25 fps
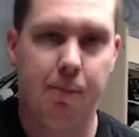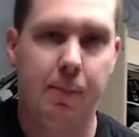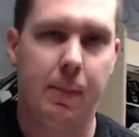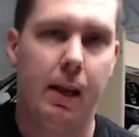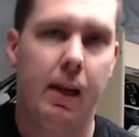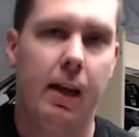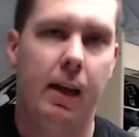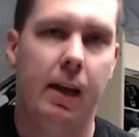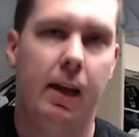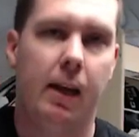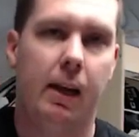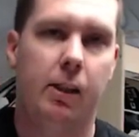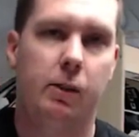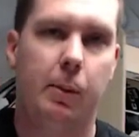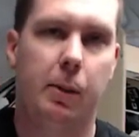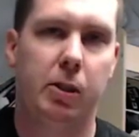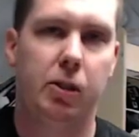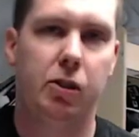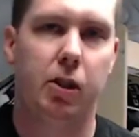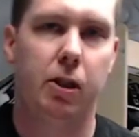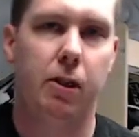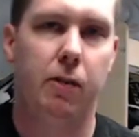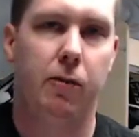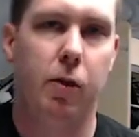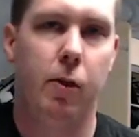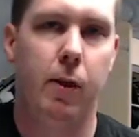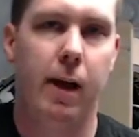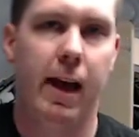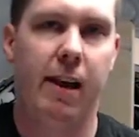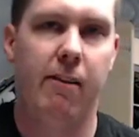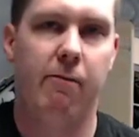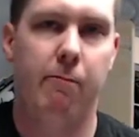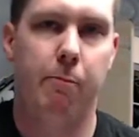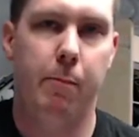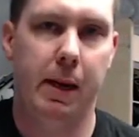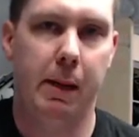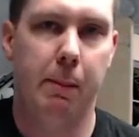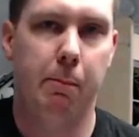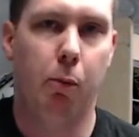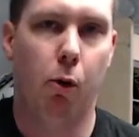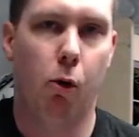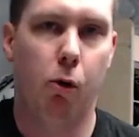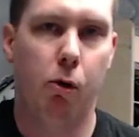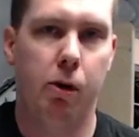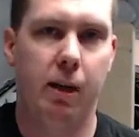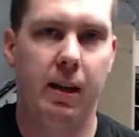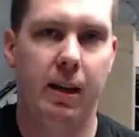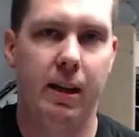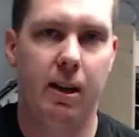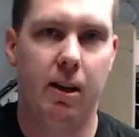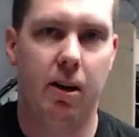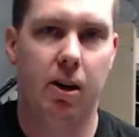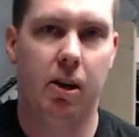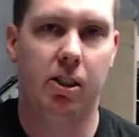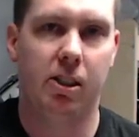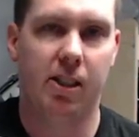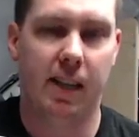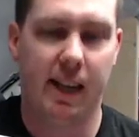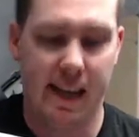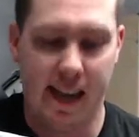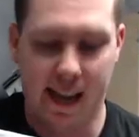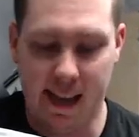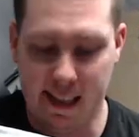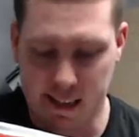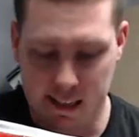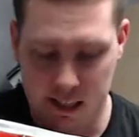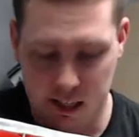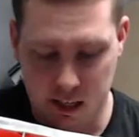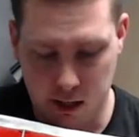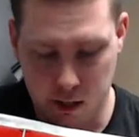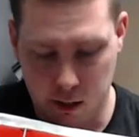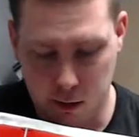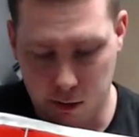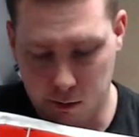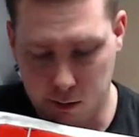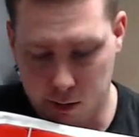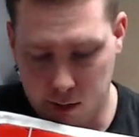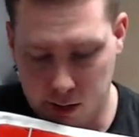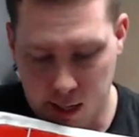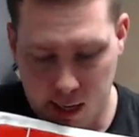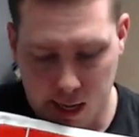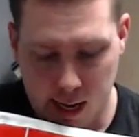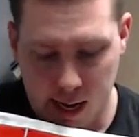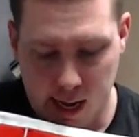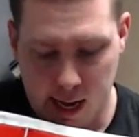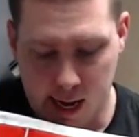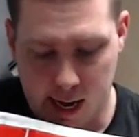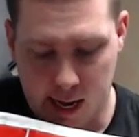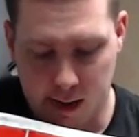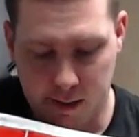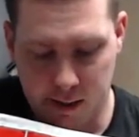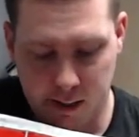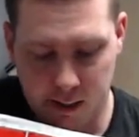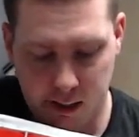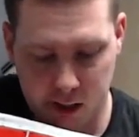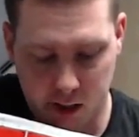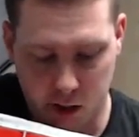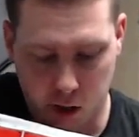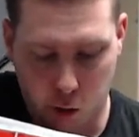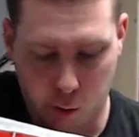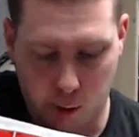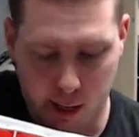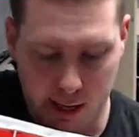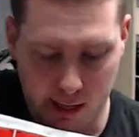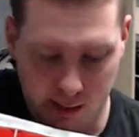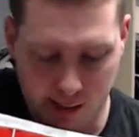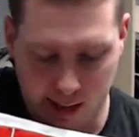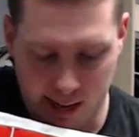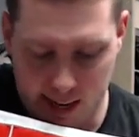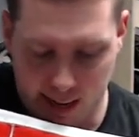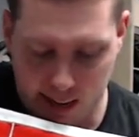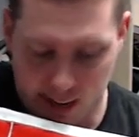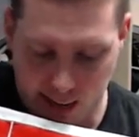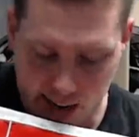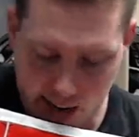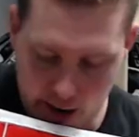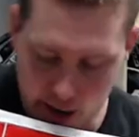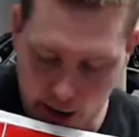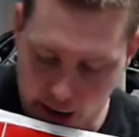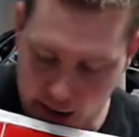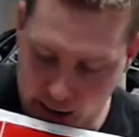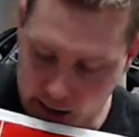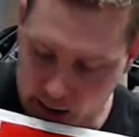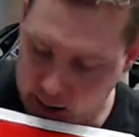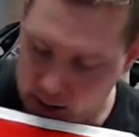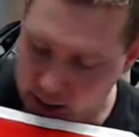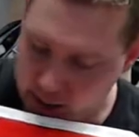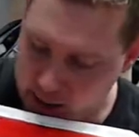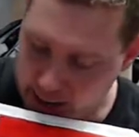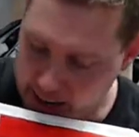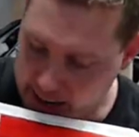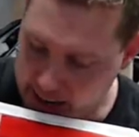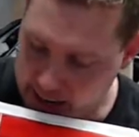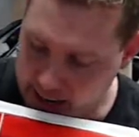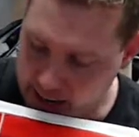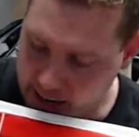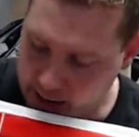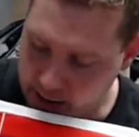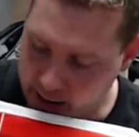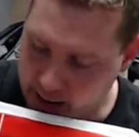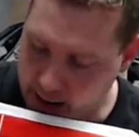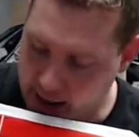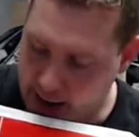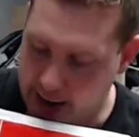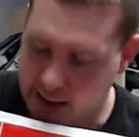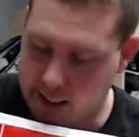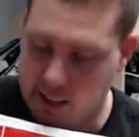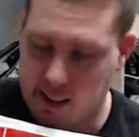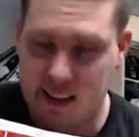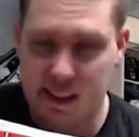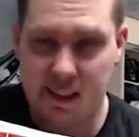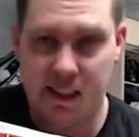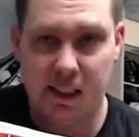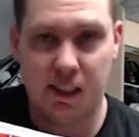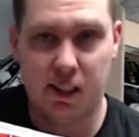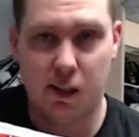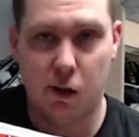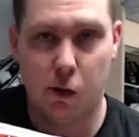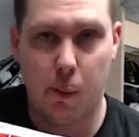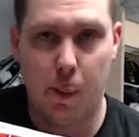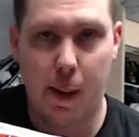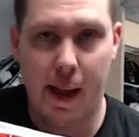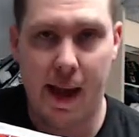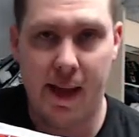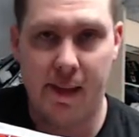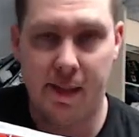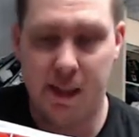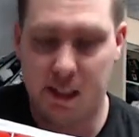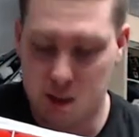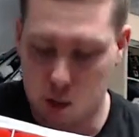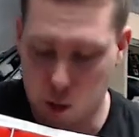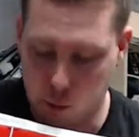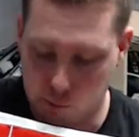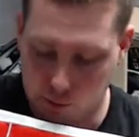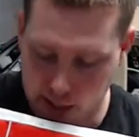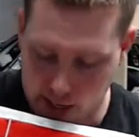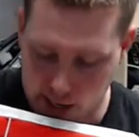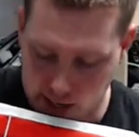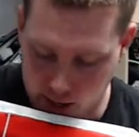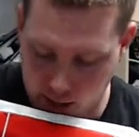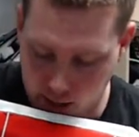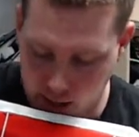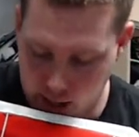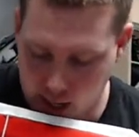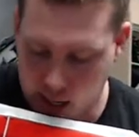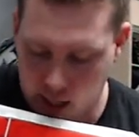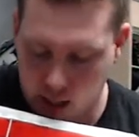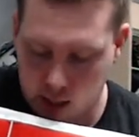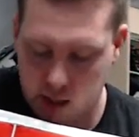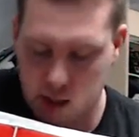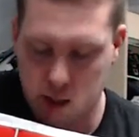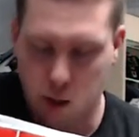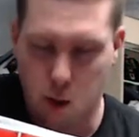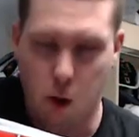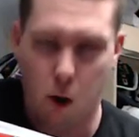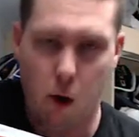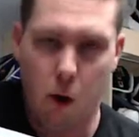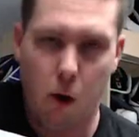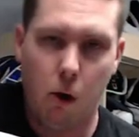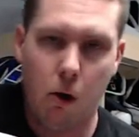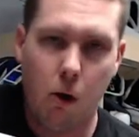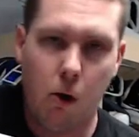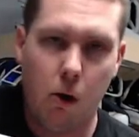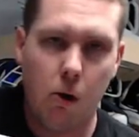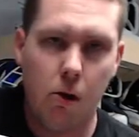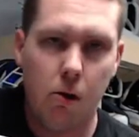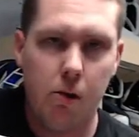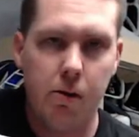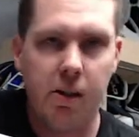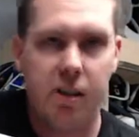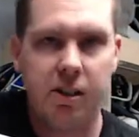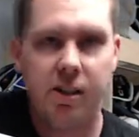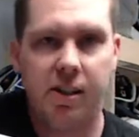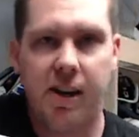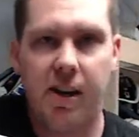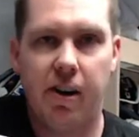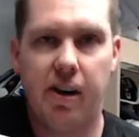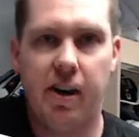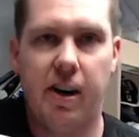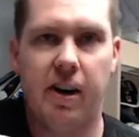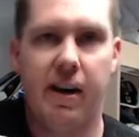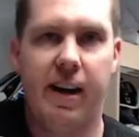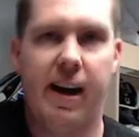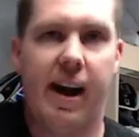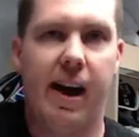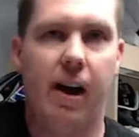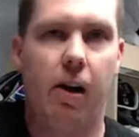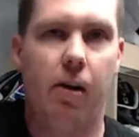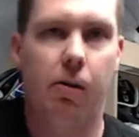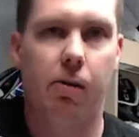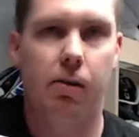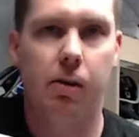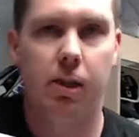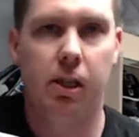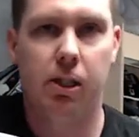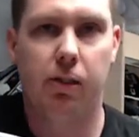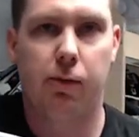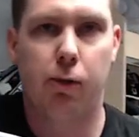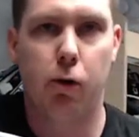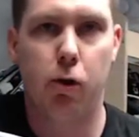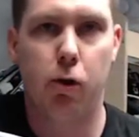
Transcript: especially if you have big bulky knee guards like I like to use. Uh, this is a great landing area and I like this little pad that's over here. So all this area now is for those